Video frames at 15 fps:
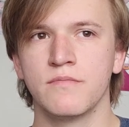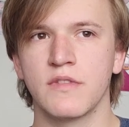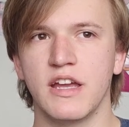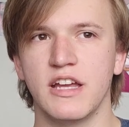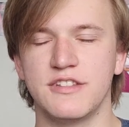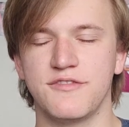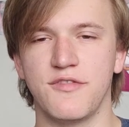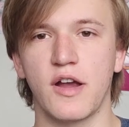
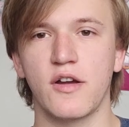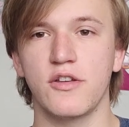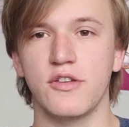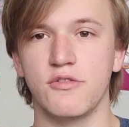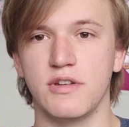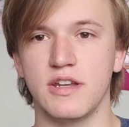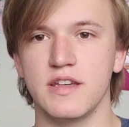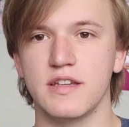It's very
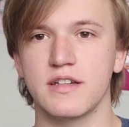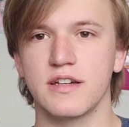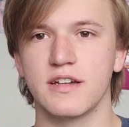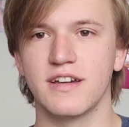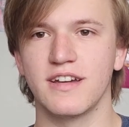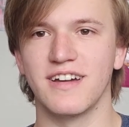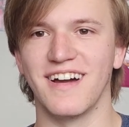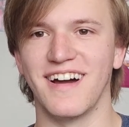unique.
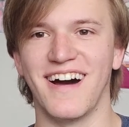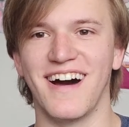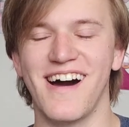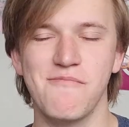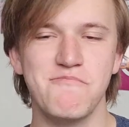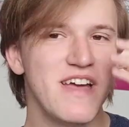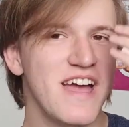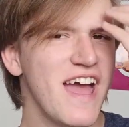
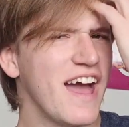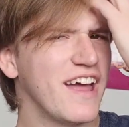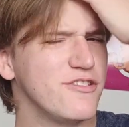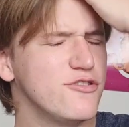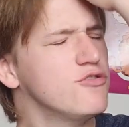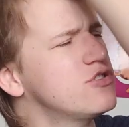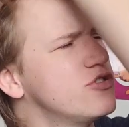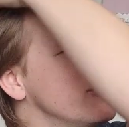And
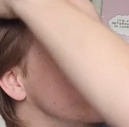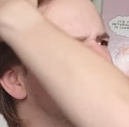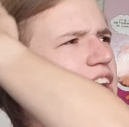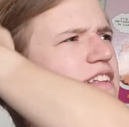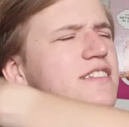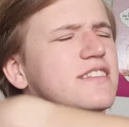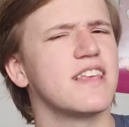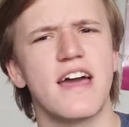usually
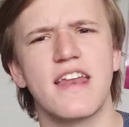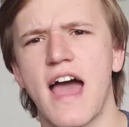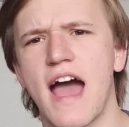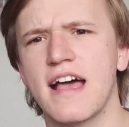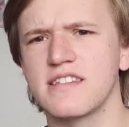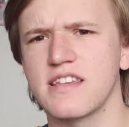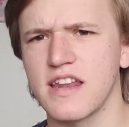that's said as an